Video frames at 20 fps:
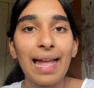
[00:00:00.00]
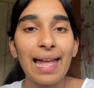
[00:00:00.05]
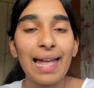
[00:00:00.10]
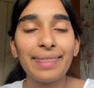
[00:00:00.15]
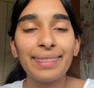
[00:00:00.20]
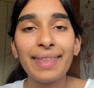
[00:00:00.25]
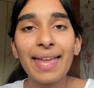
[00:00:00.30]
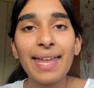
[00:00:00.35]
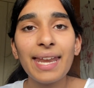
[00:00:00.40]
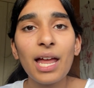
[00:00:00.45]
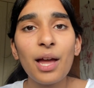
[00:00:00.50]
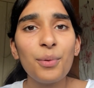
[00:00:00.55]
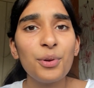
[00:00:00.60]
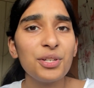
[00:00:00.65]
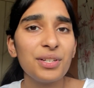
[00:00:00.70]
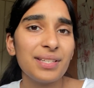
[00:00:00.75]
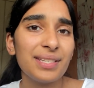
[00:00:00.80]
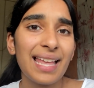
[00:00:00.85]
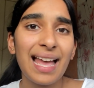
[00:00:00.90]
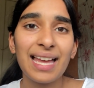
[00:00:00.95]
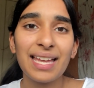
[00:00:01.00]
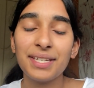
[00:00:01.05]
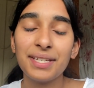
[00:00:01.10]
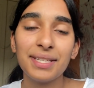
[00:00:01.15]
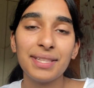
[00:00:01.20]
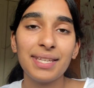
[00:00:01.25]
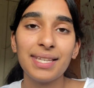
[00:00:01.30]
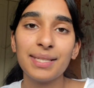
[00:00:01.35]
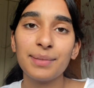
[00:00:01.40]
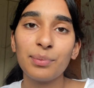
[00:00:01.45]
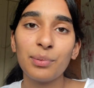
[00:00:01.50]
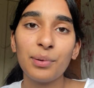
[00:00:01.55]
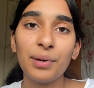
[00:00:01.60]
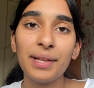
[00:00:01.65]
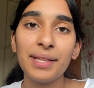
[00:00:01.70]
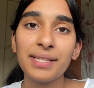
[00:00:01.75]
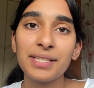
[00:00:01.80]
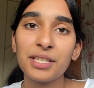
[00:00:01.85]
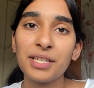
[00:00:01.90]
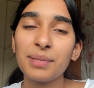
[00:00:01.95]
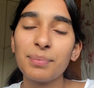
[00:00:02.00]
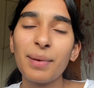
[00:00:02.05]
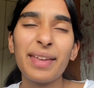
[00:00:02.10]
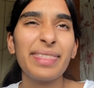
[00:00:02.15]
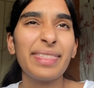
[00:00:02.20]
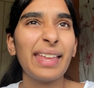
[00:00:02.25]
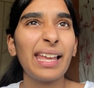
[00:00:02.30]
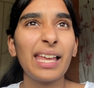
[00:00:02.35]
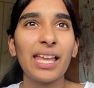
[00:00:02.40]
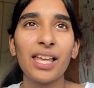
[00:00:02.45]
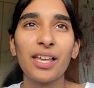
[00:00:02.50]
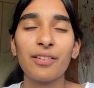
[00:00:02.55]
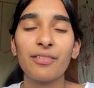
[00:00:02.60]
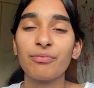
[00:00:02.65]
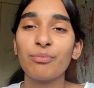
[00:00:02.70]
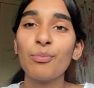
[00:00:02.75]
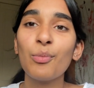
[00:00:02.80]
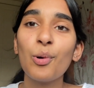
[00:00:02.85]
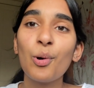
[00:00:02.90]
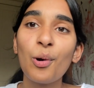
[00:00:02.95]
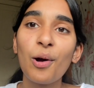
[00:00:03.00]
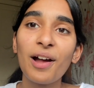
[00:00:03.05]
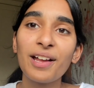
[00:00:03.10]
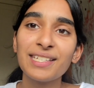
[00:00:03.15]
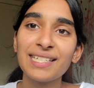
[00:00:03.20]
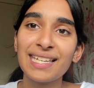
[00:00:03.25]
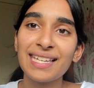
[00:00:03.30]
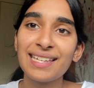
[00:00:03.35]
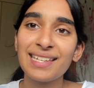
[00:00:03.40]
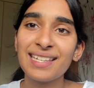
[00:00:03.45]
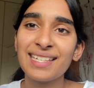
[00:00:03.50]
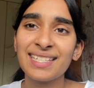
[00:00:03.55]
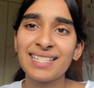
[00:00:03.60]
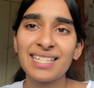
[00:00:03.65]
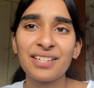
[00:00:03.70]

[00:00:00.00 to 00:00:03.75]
And then I would just add to these points just by thinking of more ideas,